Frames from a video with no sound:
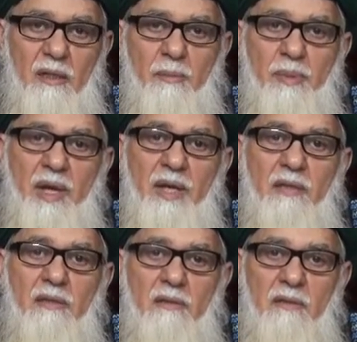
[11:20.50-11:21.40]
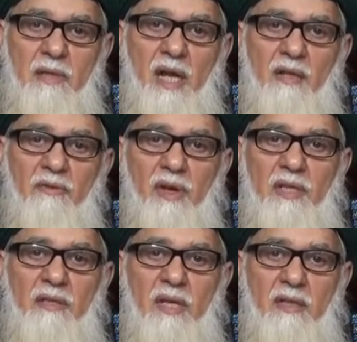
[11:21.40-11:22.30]
The parents, they
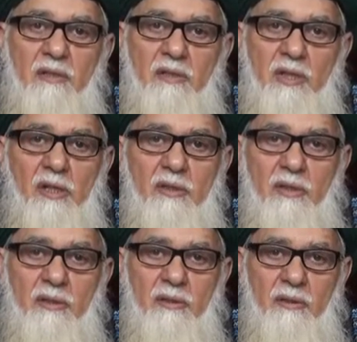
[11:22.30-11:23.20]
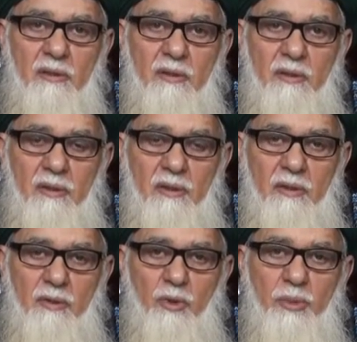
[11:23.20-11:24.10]
advise their children
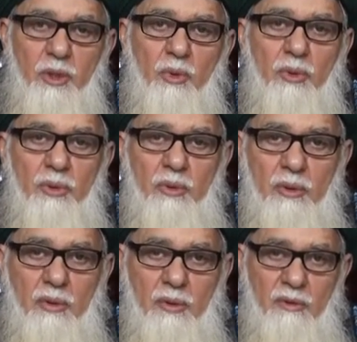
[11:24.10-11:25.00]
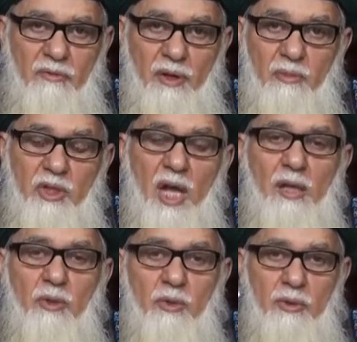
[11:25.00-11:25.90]
to be good from
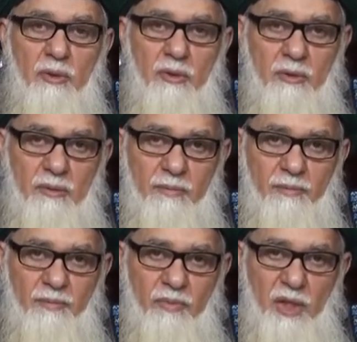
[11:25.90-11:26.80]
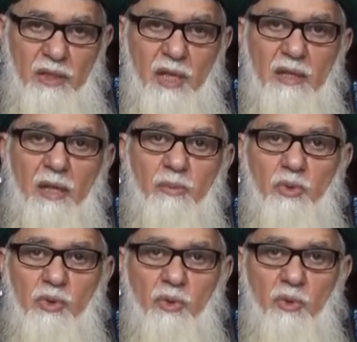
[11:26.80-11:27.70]
childhood. They send them
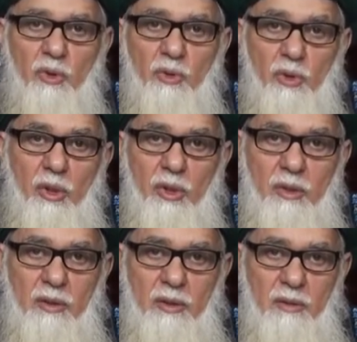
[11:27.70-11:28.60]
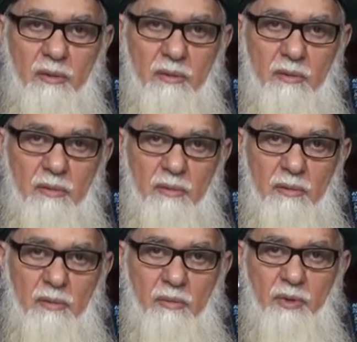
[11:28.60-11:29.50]
to school to learn,
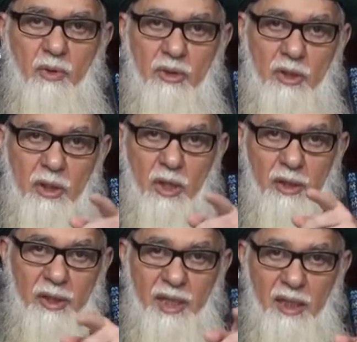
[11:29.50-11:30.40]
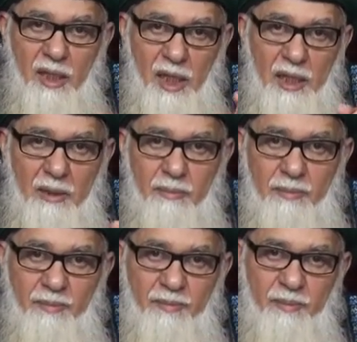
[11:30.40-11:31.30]
because learning, ilm,
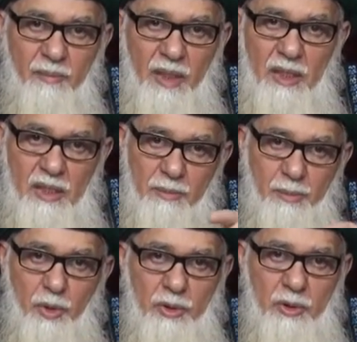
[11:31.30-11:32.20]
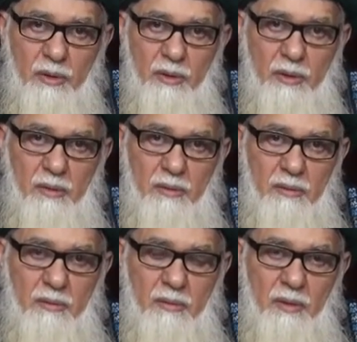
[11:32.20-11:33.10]
is important.
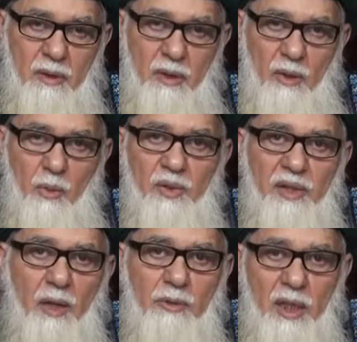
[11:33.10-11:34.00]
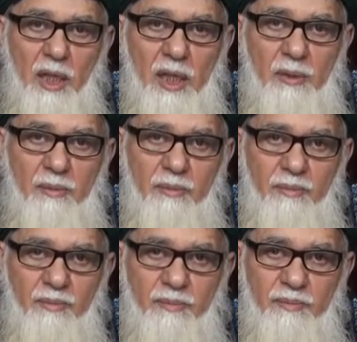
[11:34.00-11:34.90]
Without ilm,
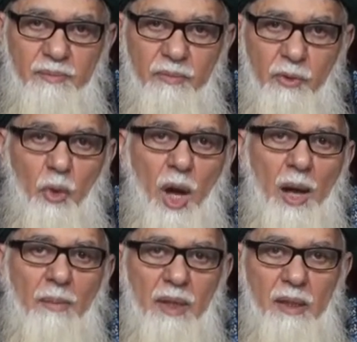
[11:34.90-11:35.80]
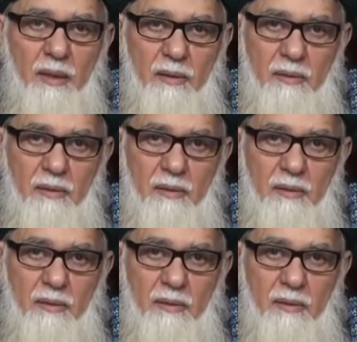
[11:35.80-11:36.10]
no amal.